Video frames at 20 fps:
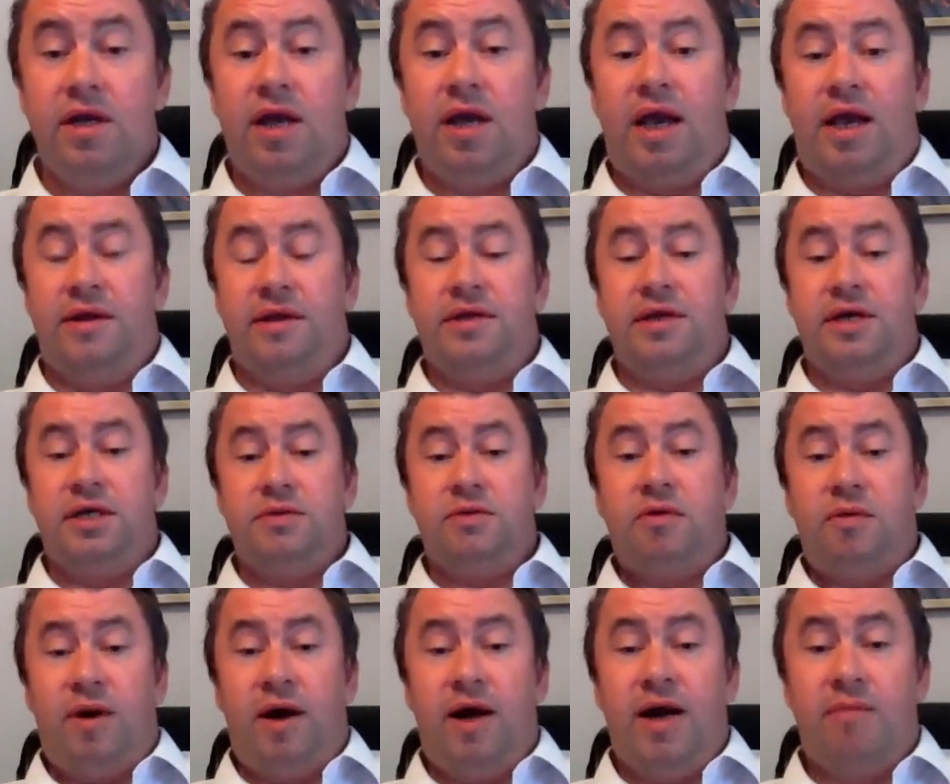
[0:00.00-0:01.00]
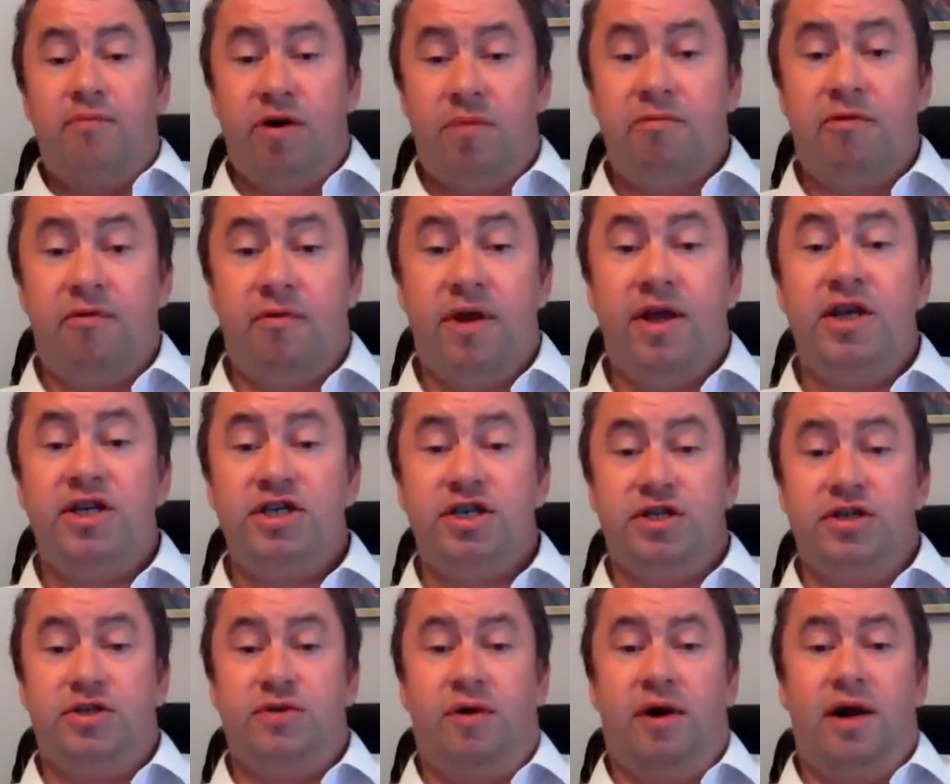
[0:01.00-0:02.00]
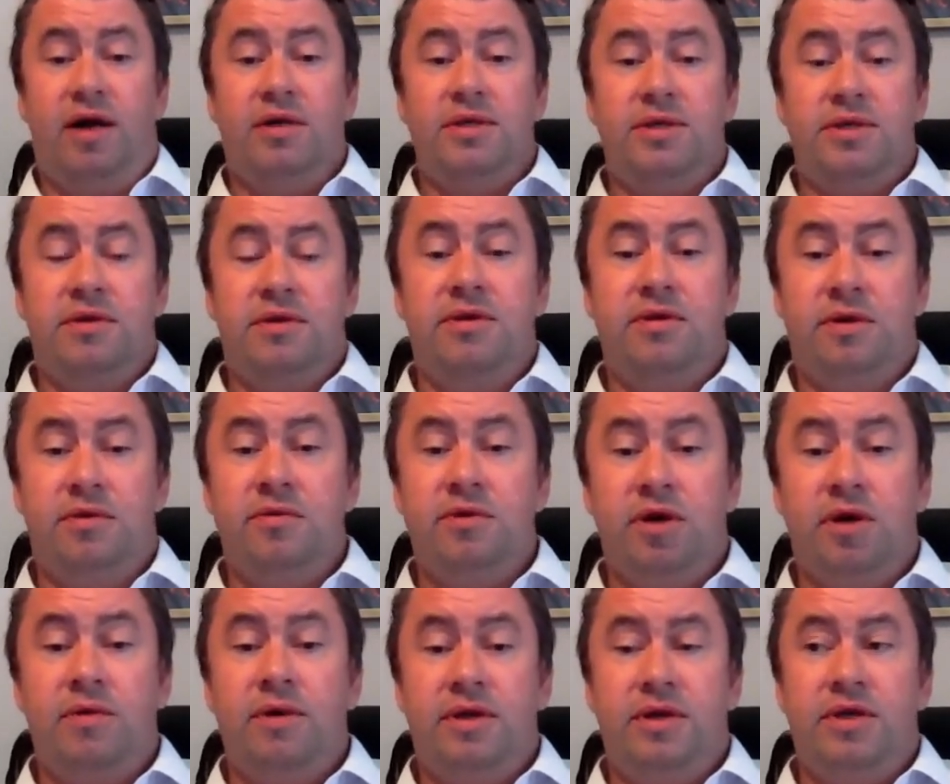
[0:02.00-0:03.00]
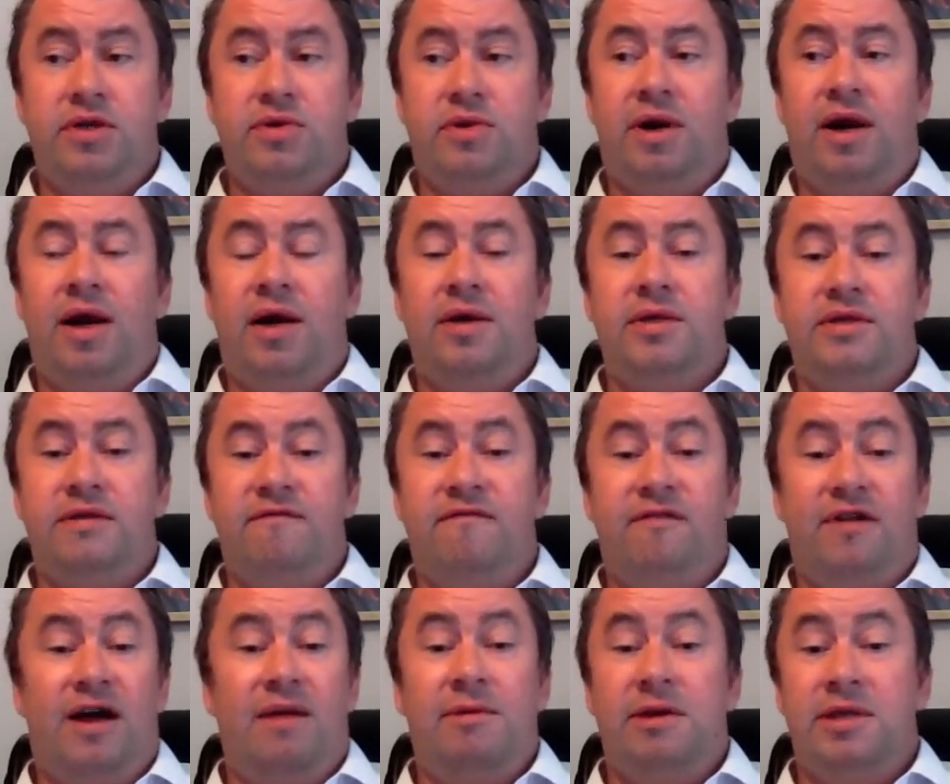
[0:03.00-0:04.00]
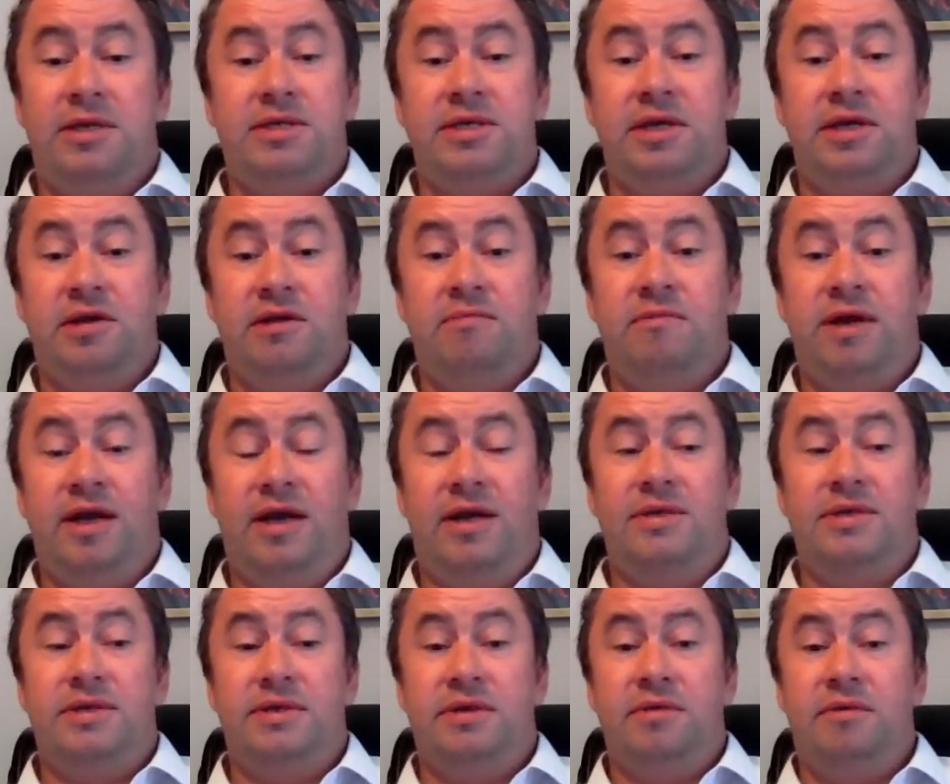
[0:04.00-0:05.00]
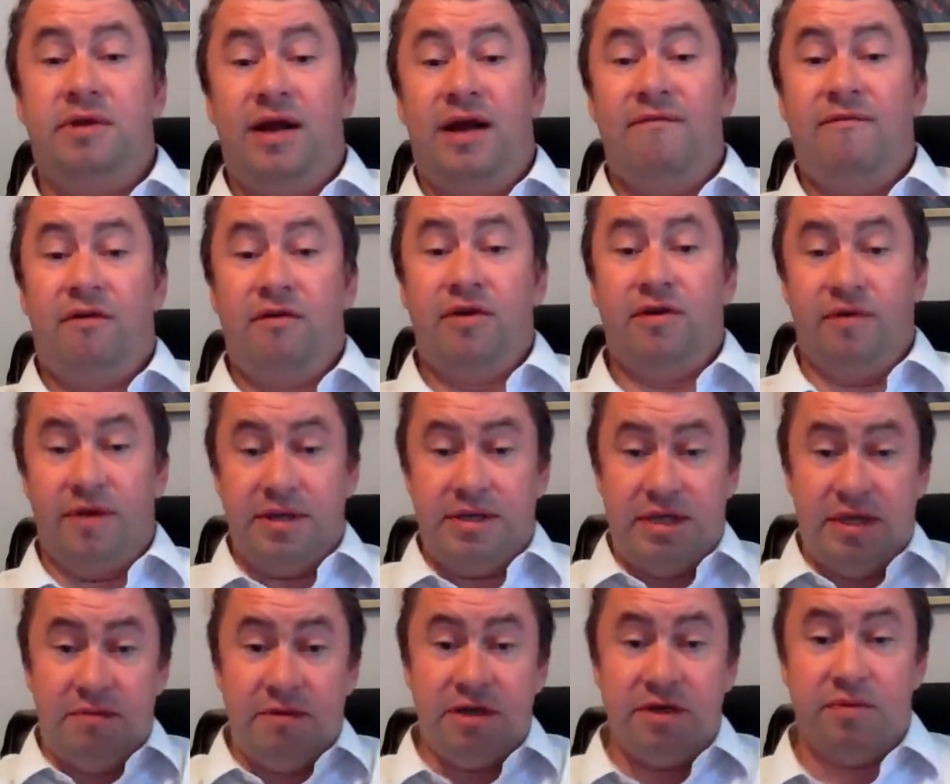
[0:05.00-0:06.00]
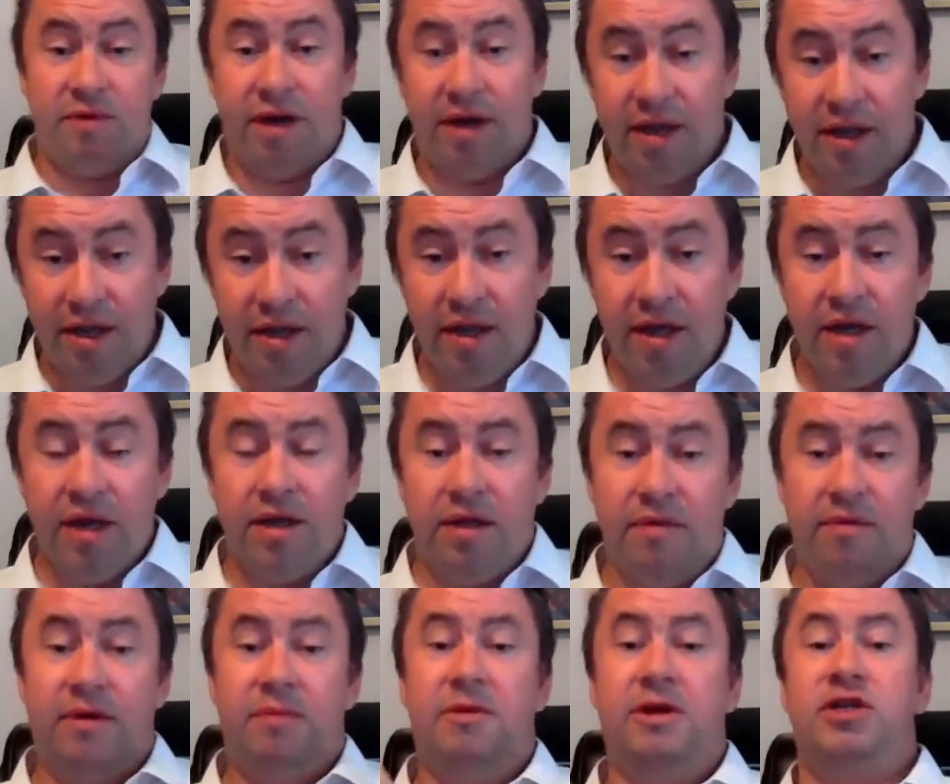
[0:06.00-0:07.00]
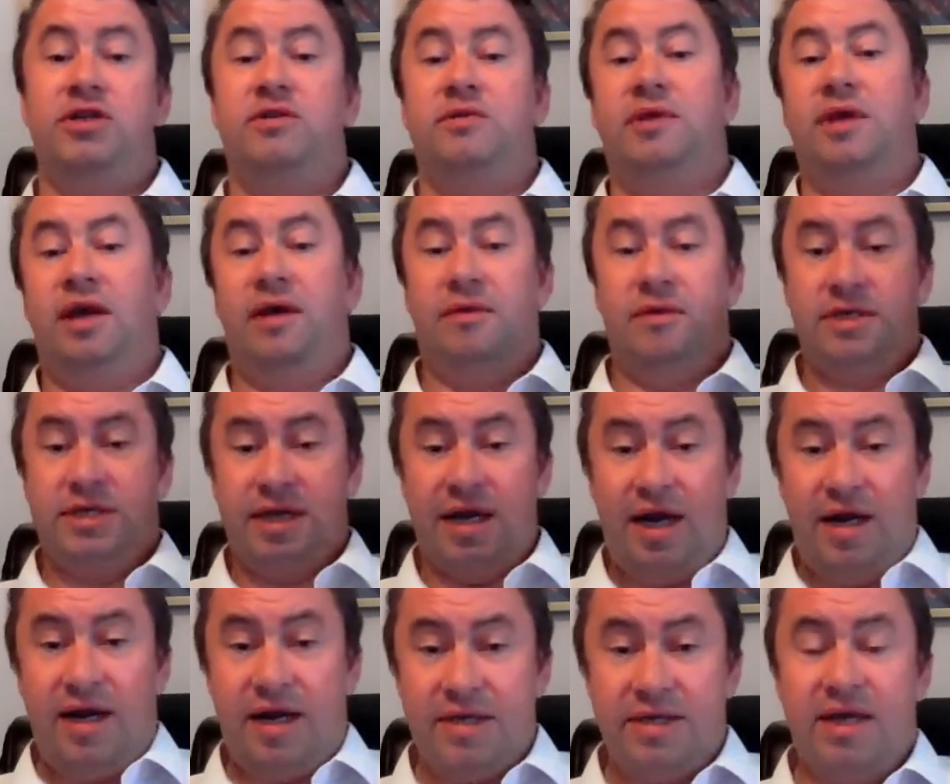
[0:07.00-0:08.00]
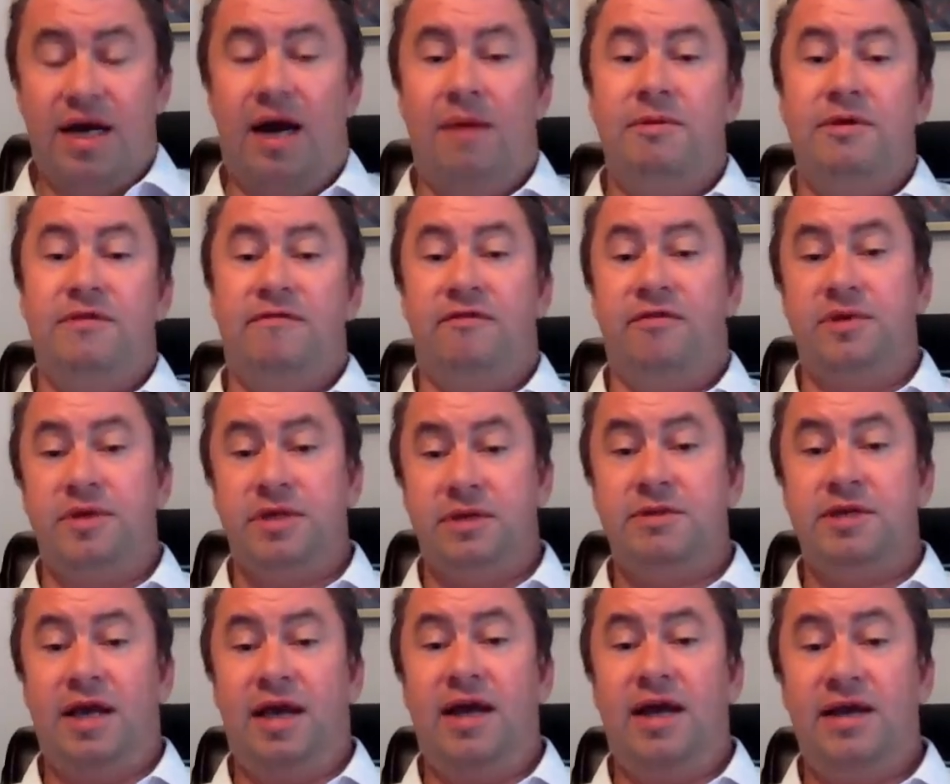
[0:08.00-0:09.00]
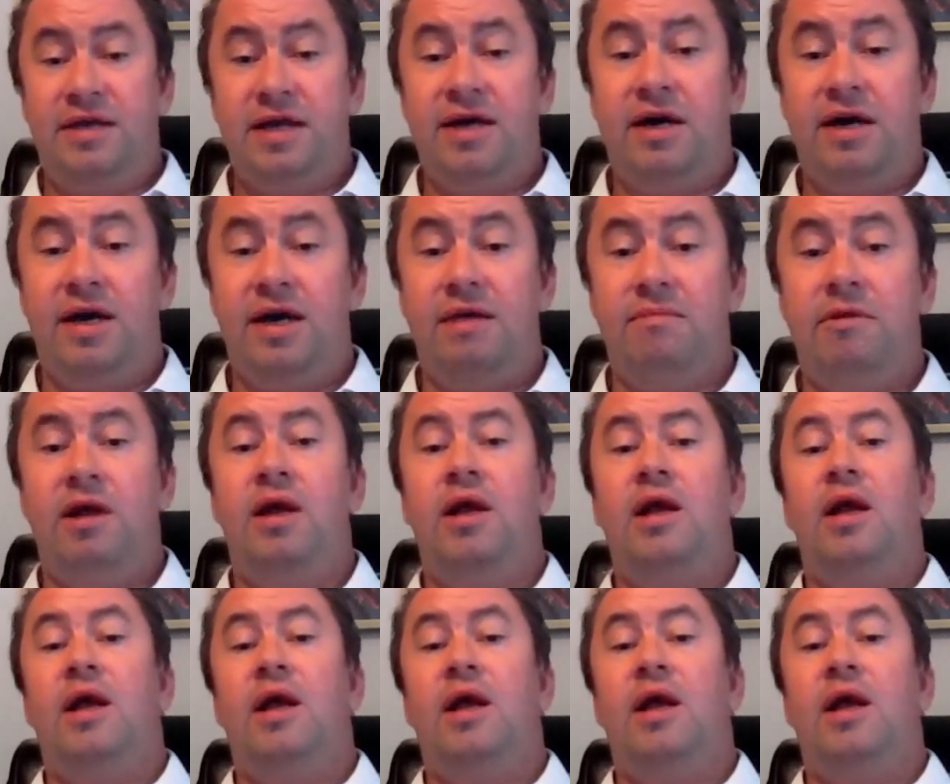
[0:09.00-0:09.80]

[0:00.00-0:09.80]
And it does require preparation. Trials, you don't go into trials and fly by the seat of your pants. So you want to have all your exhibits ready. You want to make sure the other side has copies of your exhibits ahead of time.